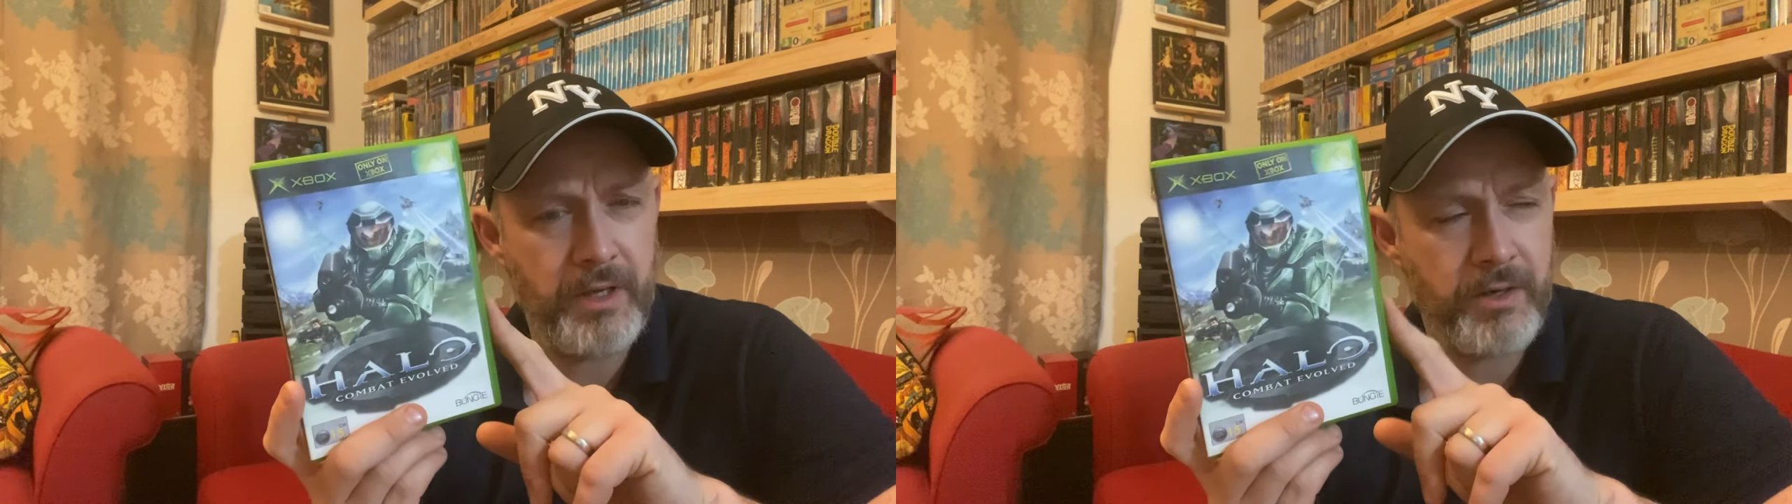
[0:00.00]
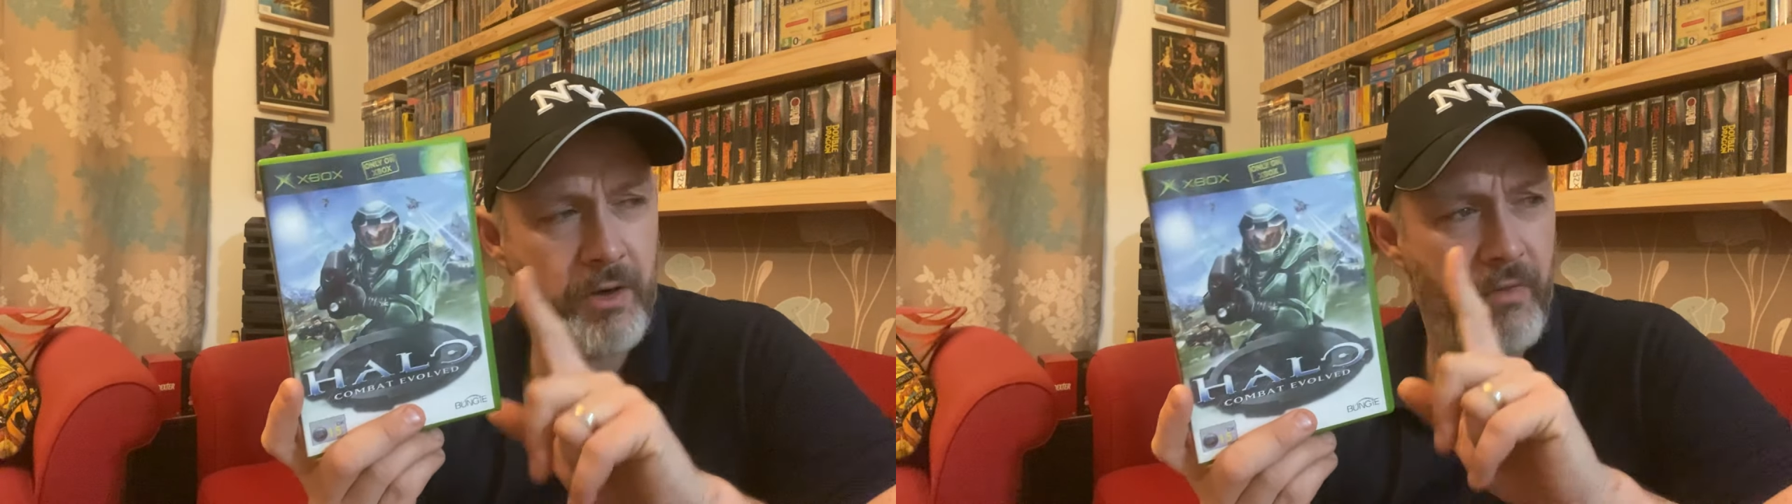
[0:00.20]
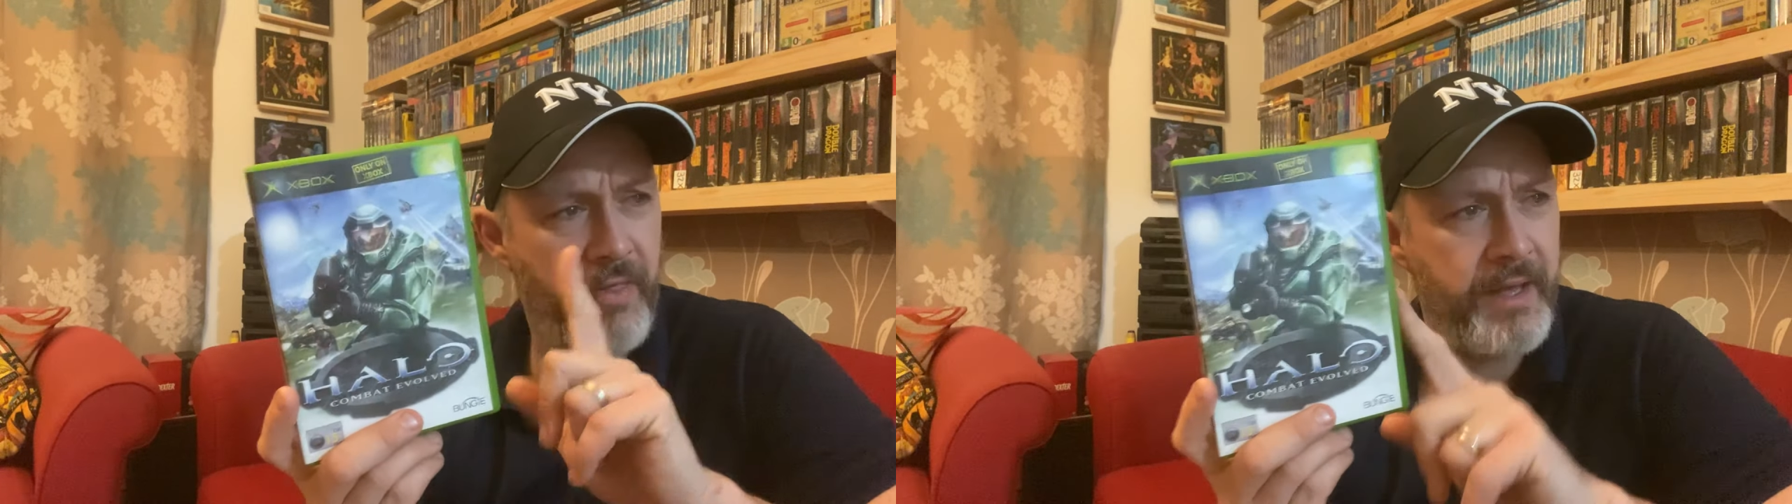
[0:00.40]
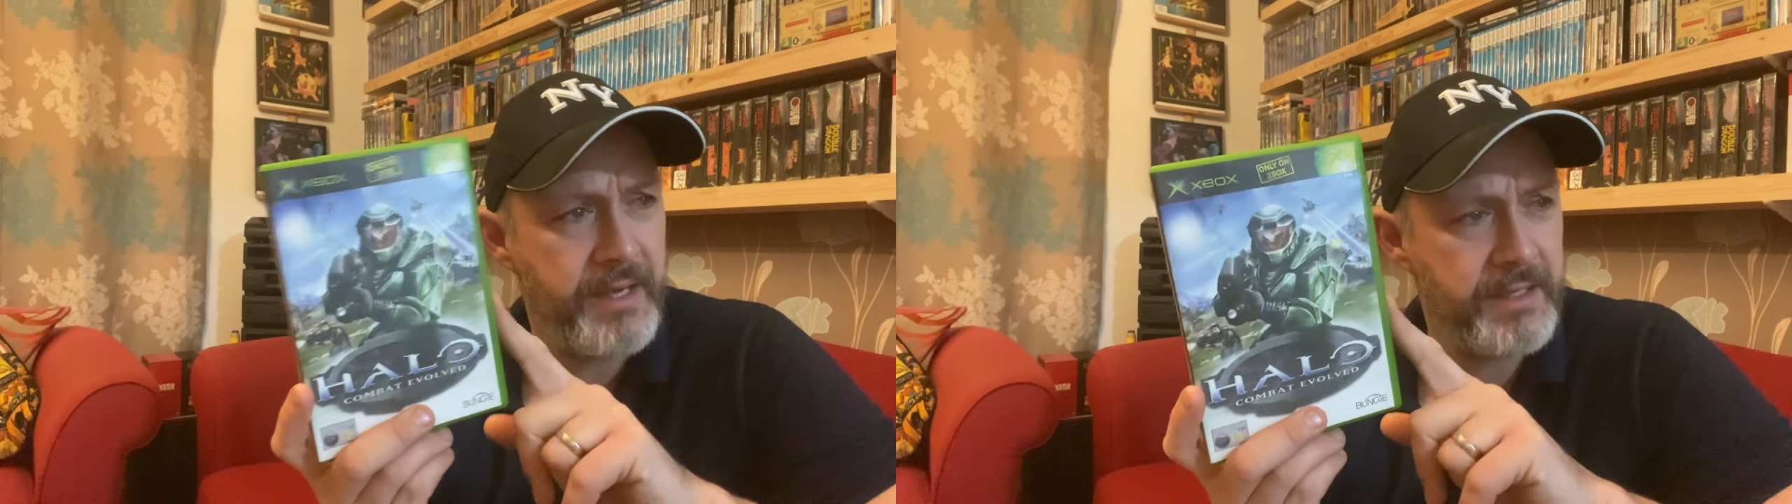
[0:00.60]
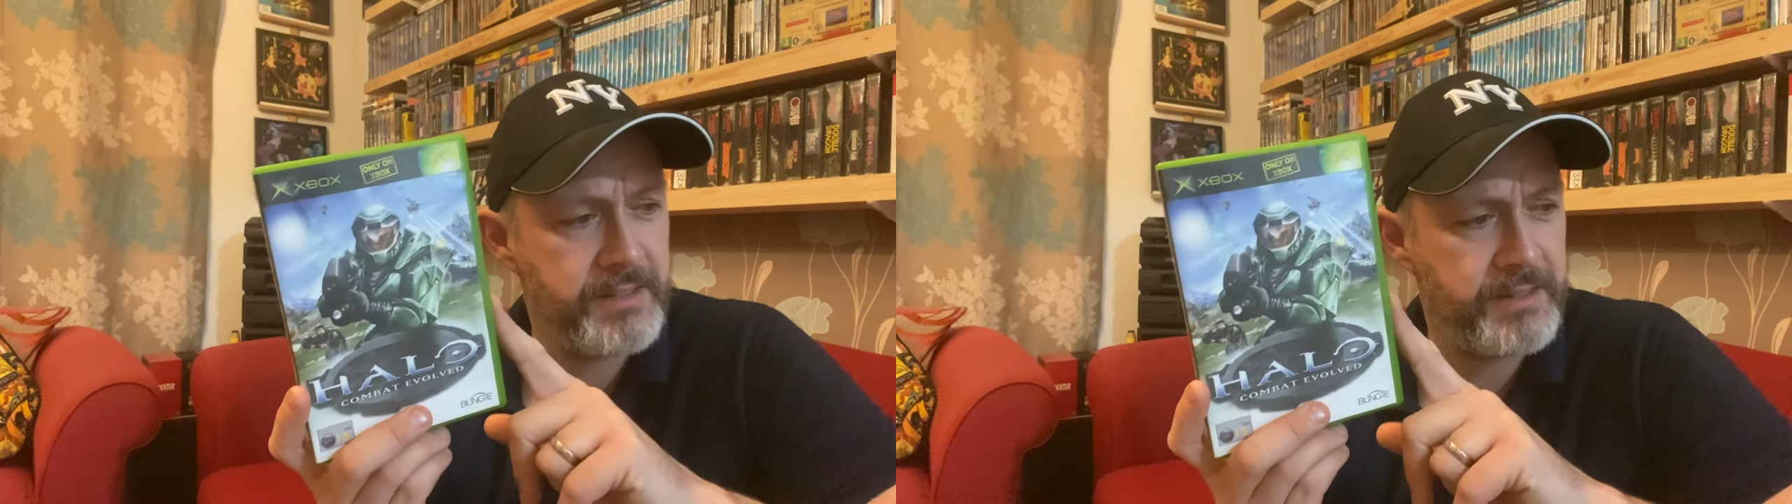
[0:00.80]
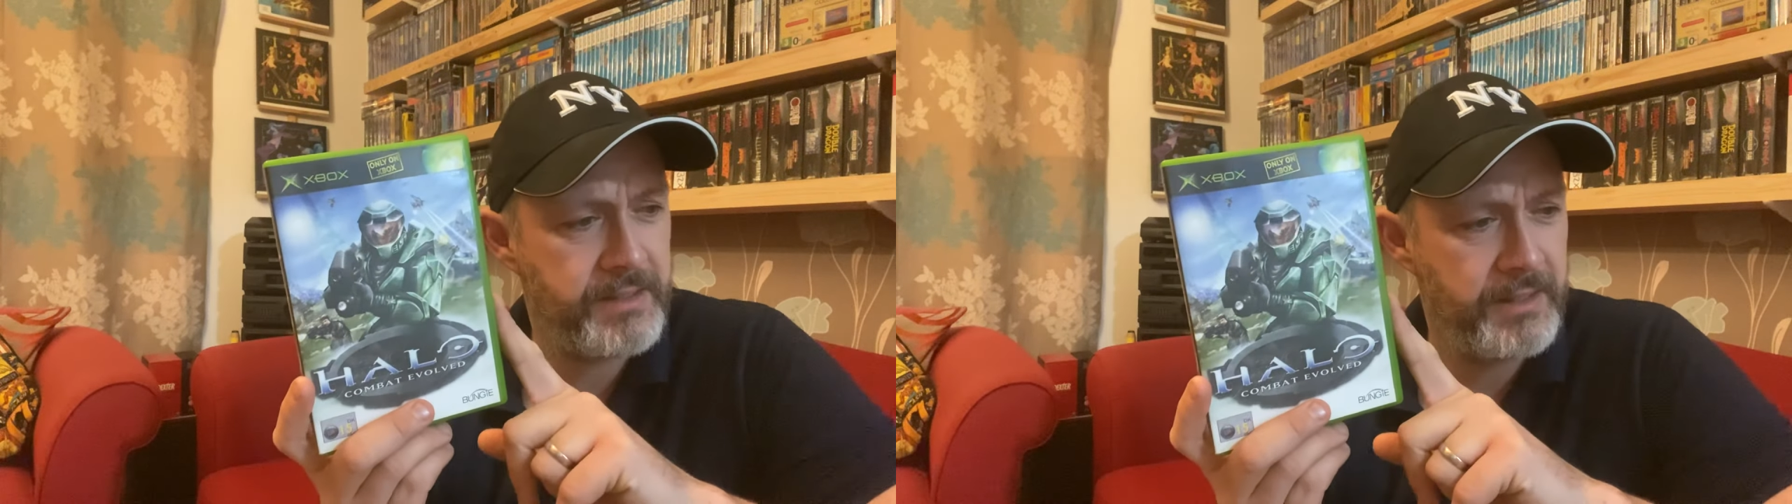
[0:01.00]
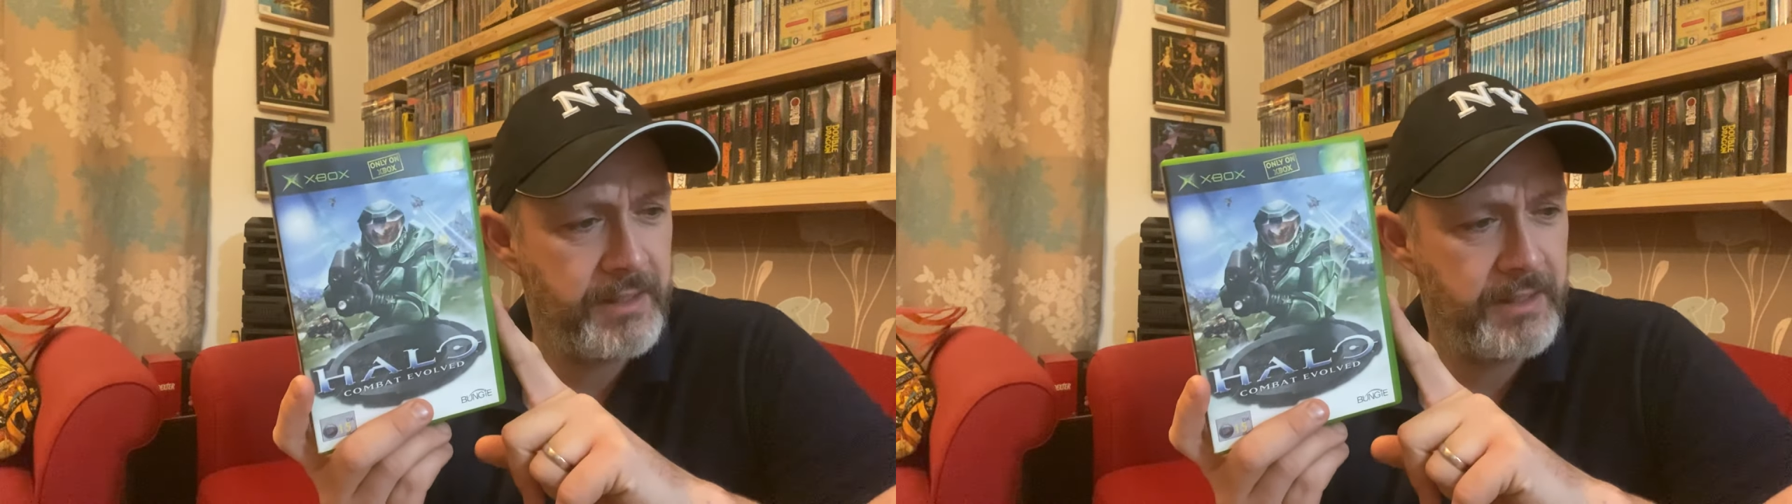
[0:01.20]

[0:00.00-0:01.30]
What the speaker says: I got this,